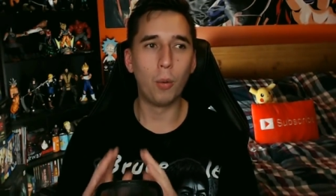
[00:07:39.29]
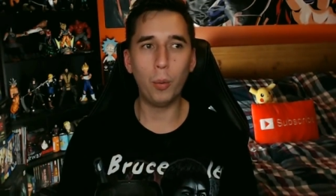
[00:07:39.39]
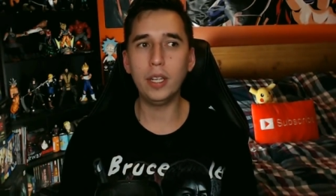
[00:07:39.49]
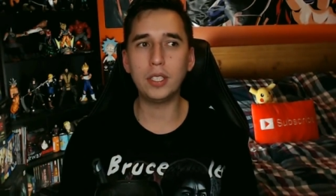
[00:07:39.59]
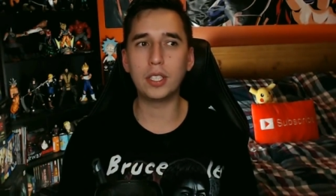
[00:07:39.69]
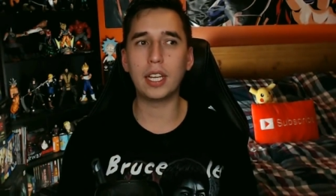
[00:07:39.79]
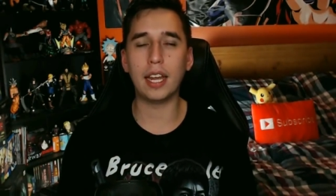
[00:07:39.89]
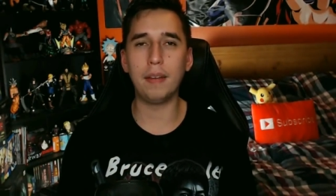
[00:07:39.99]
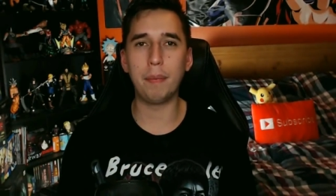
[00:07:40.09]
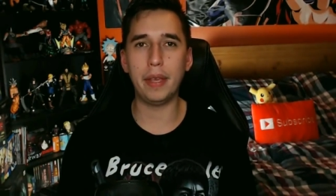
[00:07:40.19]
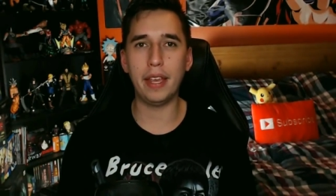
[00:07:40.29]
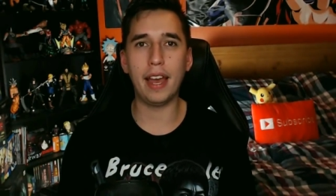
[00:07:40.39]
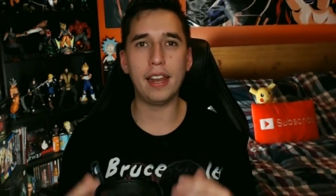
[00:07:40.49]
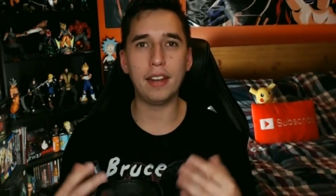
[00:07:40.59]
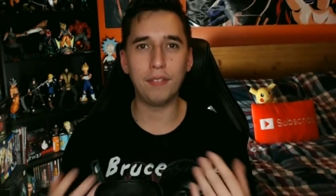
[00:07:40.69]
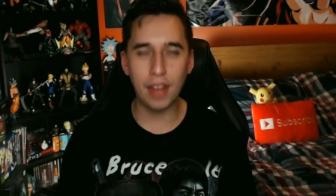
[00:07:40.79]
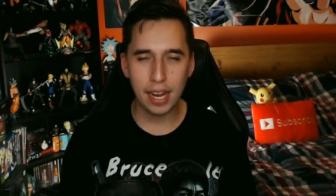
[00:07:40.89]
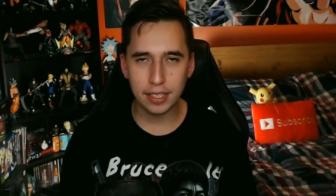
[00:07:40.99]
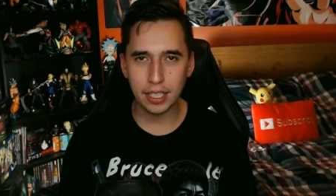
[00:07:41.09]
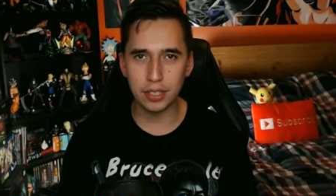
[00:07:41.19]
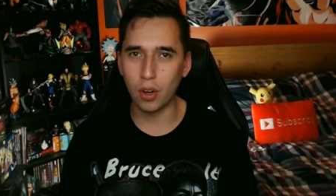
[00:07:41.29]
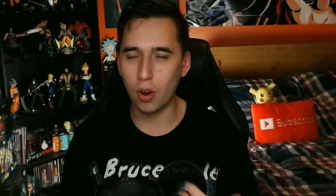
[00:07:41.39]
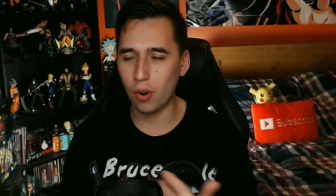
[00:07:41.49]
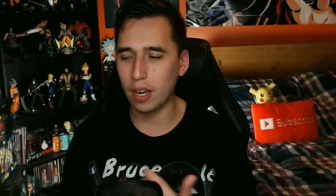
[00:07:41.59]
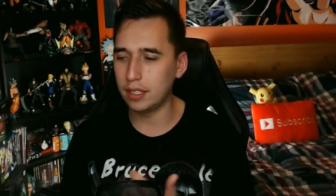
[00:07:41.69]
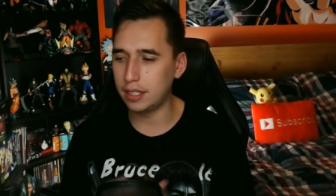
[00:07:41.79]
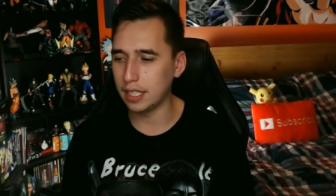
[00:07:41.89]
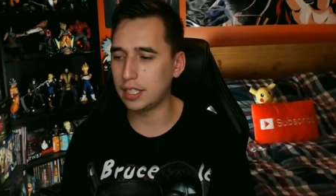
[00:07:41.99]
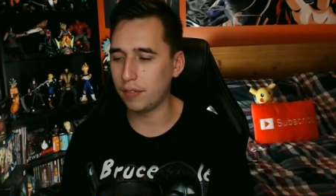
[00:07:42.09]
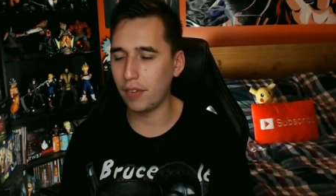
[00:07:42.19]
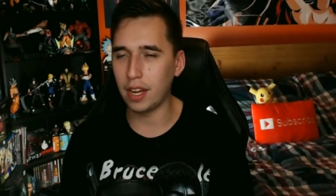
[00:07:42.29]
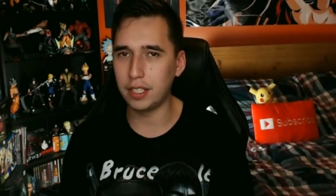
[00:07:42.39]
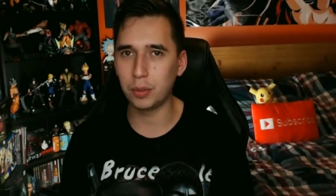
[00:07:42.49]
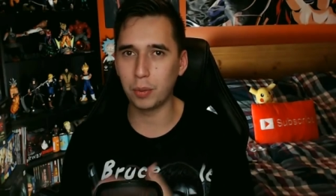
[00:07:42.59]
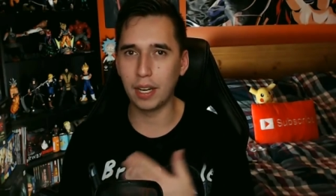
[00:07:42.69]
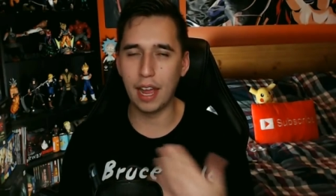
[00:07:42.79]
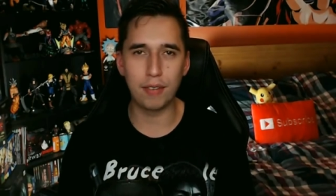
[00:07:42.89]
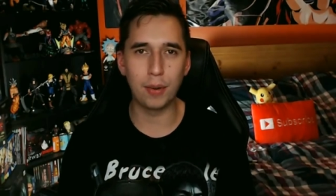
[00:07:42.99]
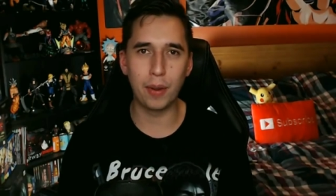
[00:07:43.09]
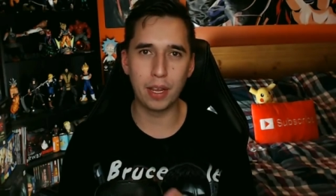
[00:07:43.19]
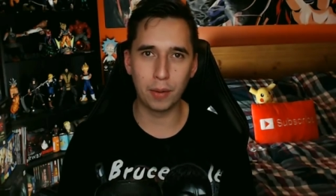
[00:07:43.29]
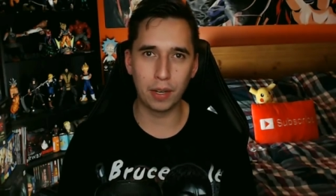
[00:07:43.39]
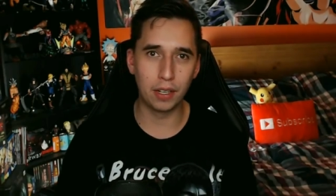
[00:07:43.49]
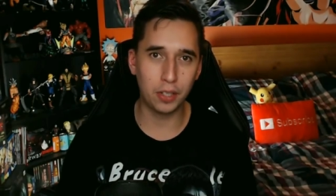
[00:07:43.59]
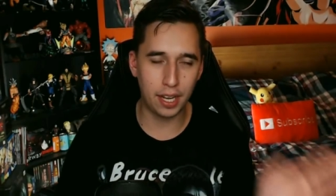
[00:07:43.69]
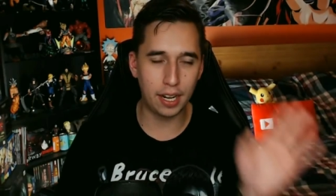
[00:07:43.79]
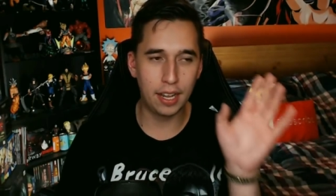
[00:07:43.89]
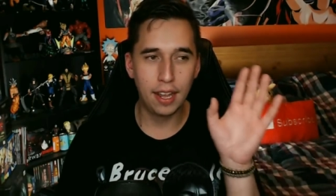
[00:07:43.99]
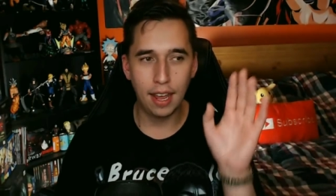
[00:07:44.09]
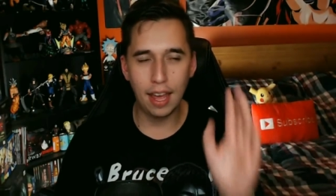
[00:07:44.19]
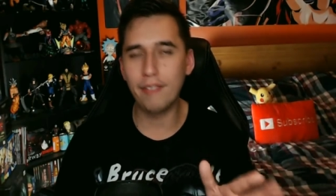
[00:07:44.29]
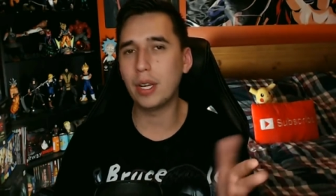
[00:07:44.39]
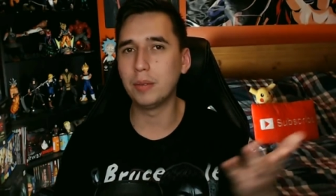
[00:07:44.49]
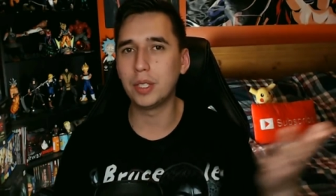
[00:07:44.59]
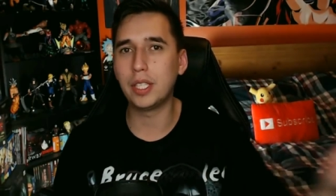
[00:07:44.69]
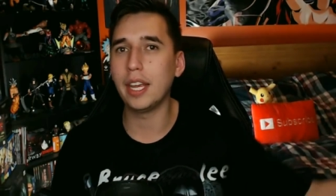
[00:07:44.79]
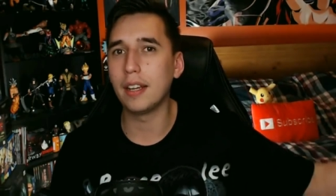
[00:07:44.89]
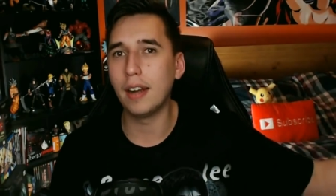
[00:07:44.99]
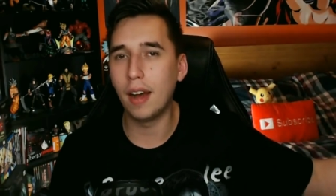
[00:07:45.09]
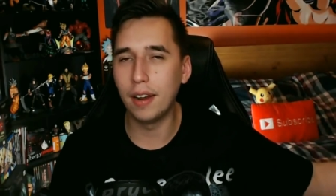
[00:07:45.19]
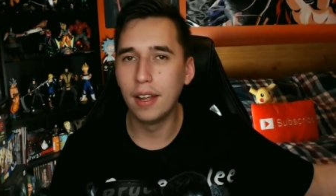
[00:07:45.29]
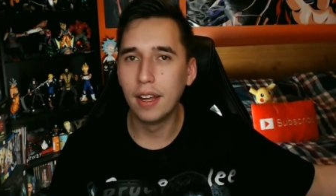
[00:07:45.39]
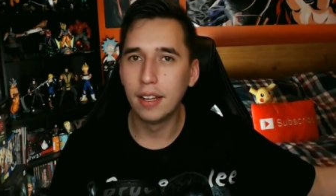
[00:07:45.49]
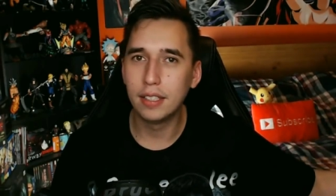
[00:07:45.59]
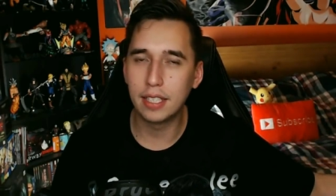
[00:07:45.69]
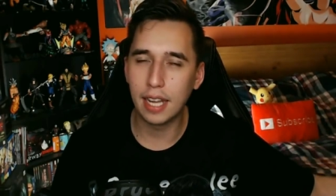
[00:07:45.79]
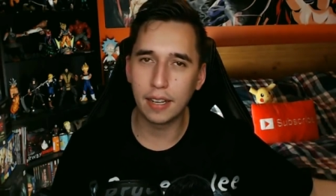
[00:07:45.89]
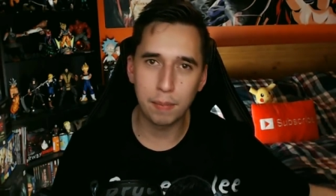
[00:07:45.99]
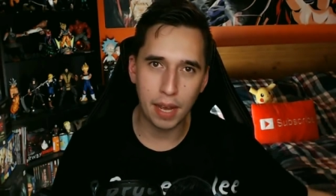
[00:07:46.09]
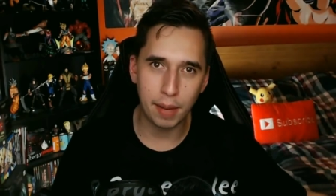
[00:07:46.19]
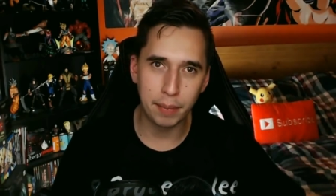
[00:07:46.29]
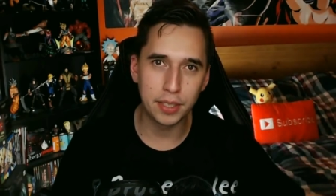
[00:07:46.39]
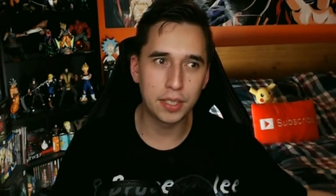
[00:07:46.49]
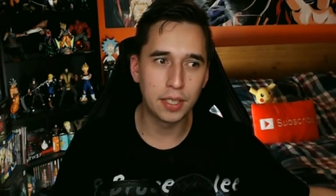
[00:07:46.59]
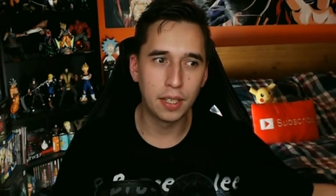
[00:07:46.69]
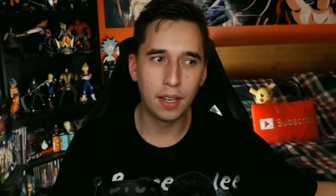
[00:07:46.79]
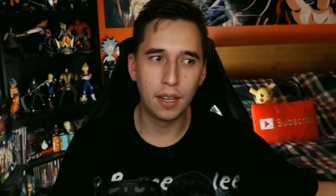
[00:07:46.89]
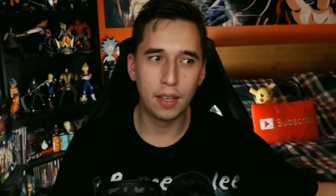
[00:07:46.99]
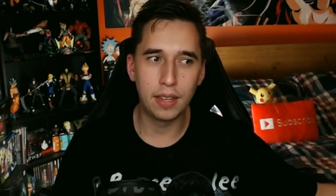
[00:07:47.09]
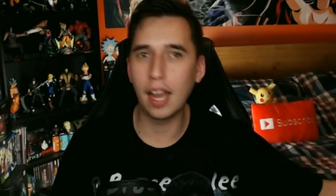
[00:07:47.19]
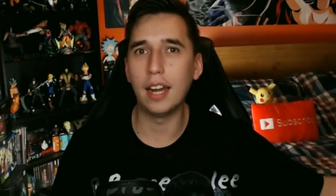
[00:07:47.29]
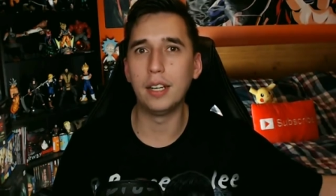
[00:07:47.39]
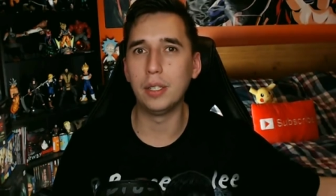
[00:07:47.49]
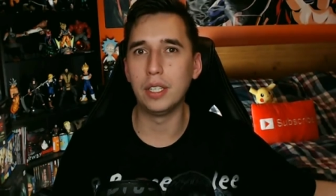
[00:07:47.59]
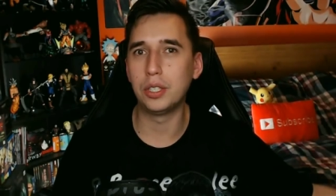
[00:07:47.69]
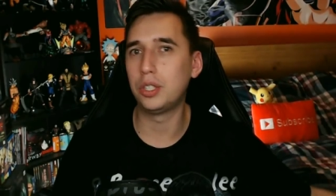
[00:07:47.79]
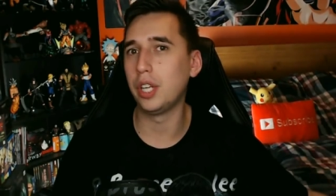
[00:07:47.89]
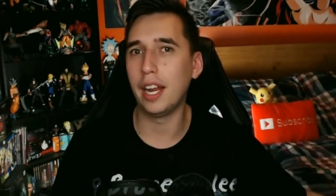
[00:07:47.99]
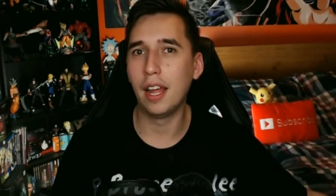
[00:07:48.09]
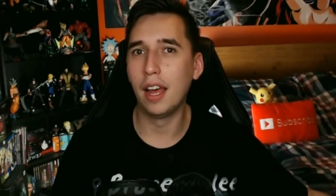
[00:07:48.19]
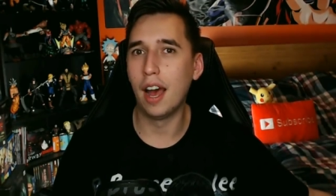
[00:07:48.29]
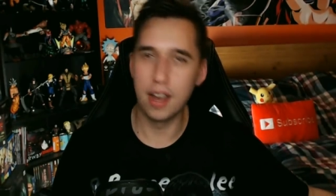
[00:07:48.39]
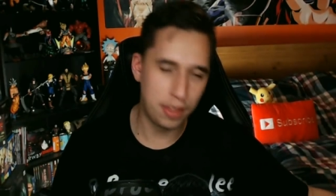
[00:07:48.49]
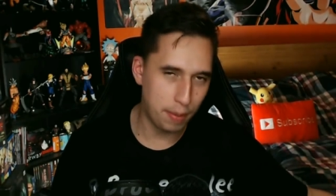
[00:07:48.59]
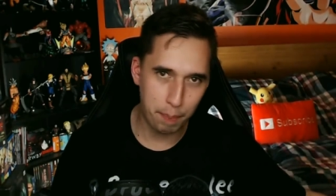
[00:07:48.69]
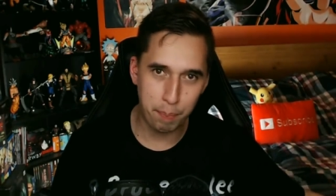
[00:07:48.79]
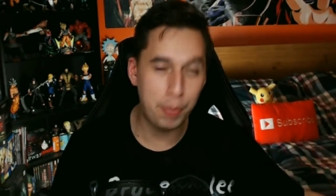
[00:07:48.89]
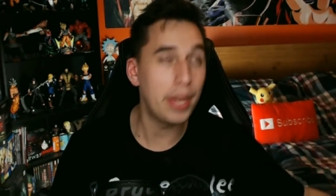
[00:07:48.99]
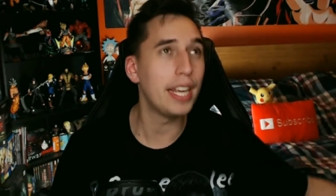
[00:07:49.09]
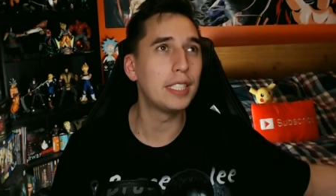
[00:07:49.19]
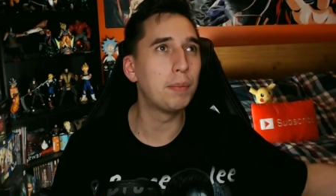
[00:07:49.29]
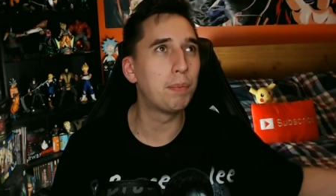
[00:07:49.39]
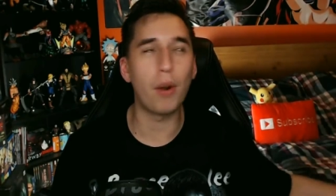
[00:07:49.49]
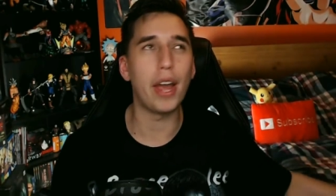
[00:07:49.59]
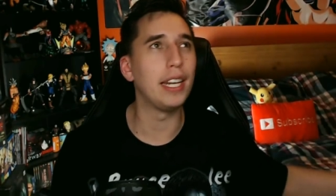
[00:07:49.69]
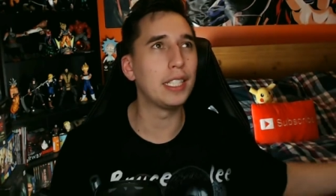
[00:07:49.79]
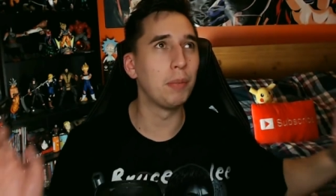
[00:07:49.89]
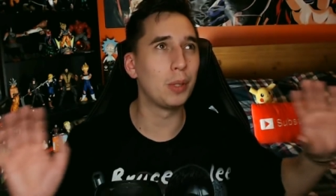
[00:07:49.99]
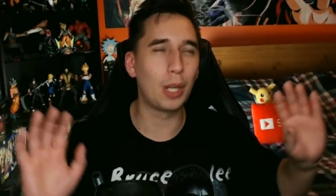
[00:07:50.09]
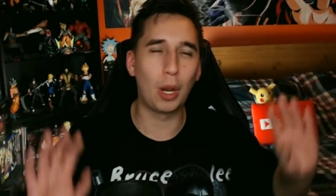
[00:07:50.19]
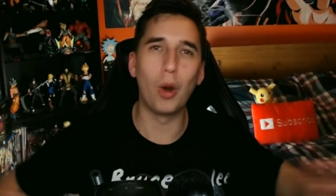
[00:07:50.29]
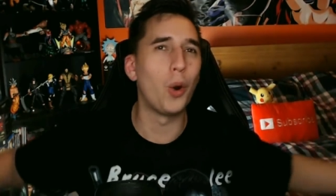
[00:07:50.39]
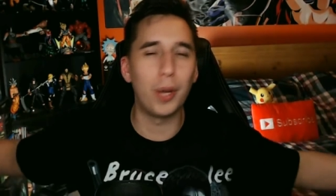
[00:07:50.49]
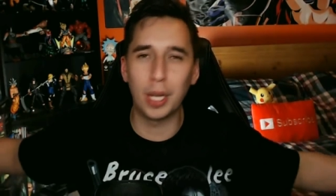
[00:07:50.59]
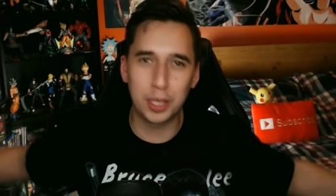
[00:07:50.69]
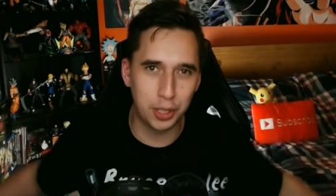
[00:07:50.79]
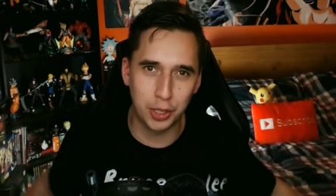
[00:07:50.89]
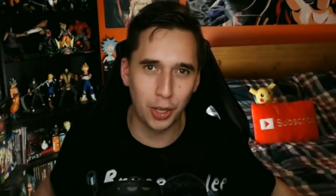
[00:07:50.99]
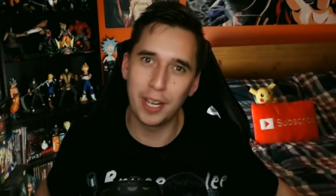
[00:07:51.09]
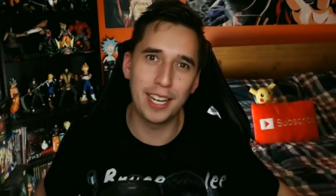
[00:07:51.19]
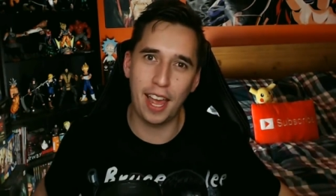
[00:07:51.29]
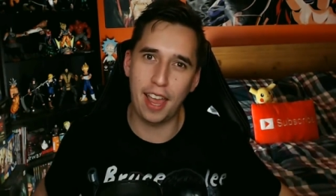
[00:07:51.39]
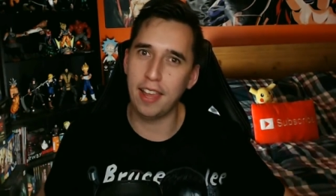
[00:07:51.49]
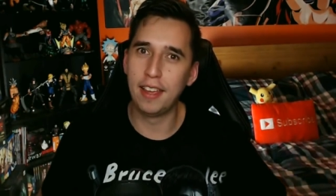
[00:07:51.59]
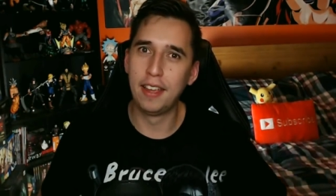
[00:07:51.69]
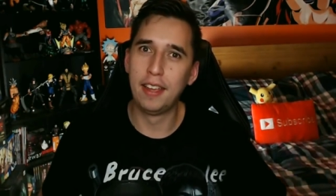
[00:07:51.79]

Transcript: Which can be an advantage or a disadvantage, whatever way you want to look at it. If it comes to taking on the Ten Commandments, they gotta do this shit on the biggest, brightest, most glorious sunny day.